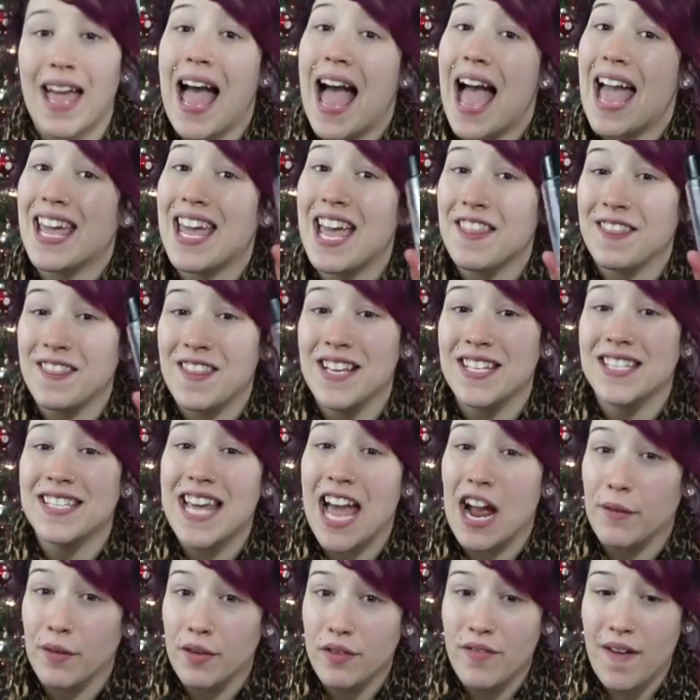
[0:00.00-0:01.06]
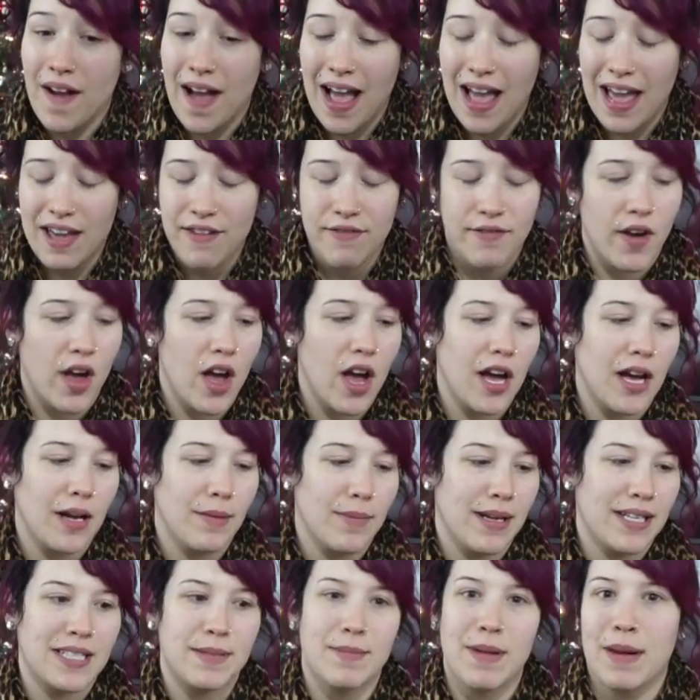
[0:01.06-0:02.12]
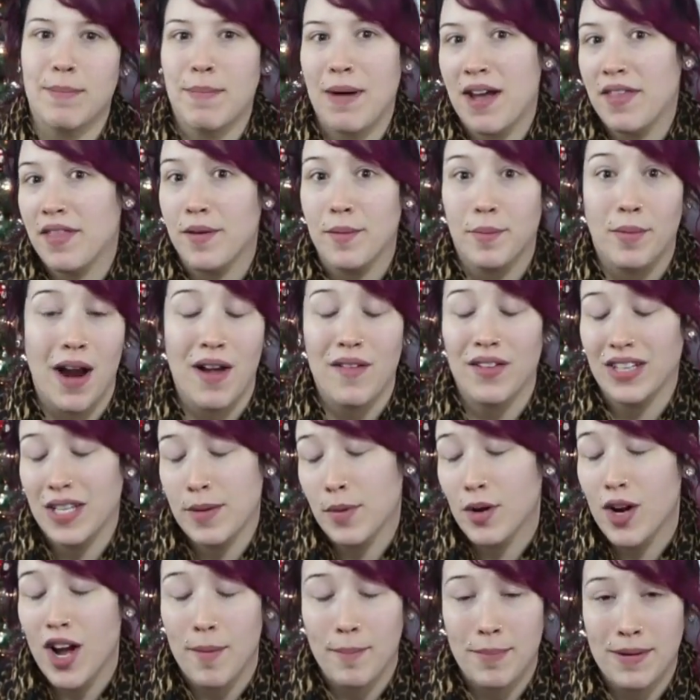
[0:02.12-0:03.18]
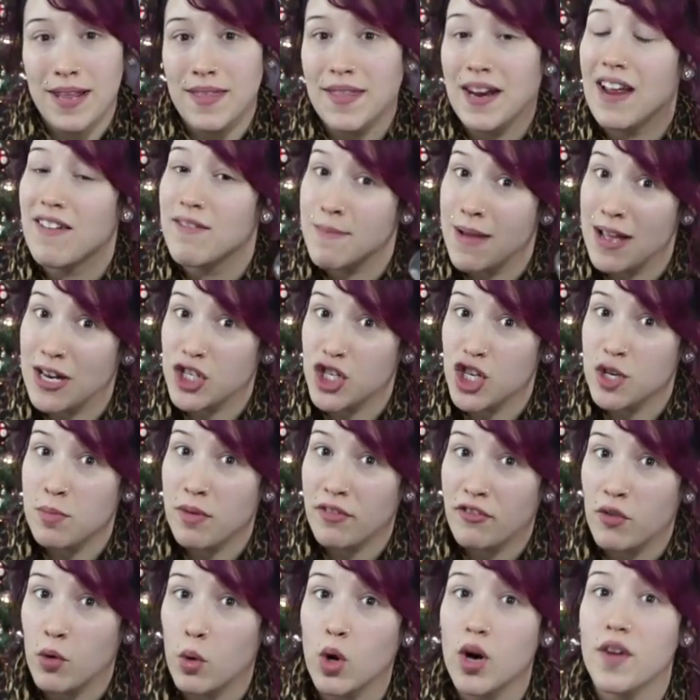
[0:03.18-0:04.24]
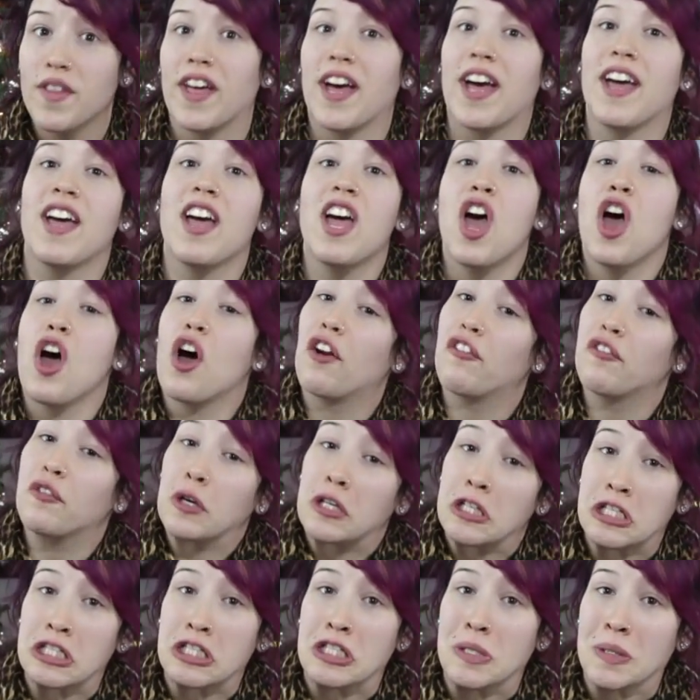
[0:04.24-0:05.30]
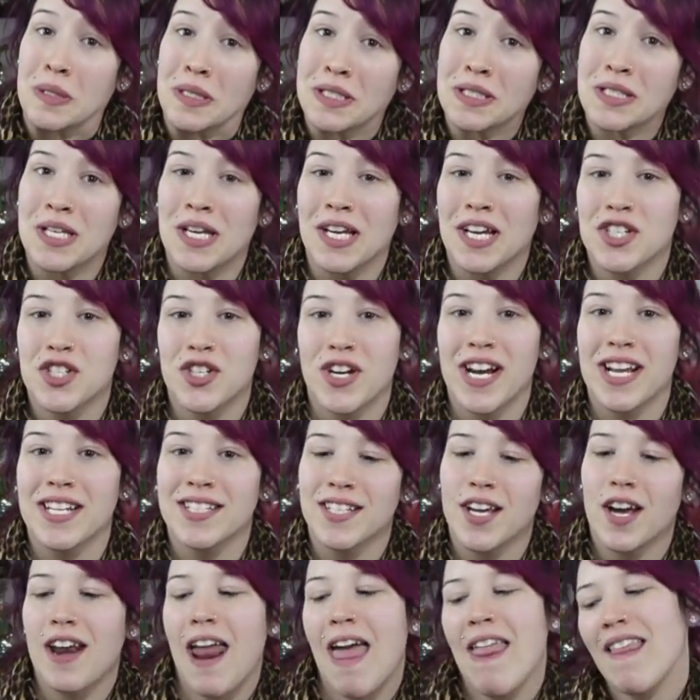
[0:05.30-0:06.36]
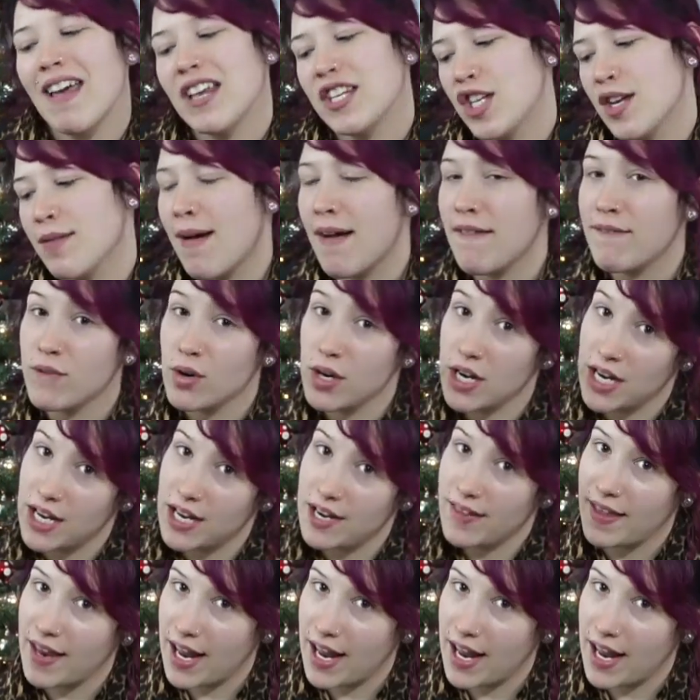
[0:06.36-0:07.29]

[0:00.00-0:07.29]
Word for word: I get this at Revive. Um, it's made by the private label company that I've mentioned before that unfortunately you guys can't get your hands on unless you're my friend,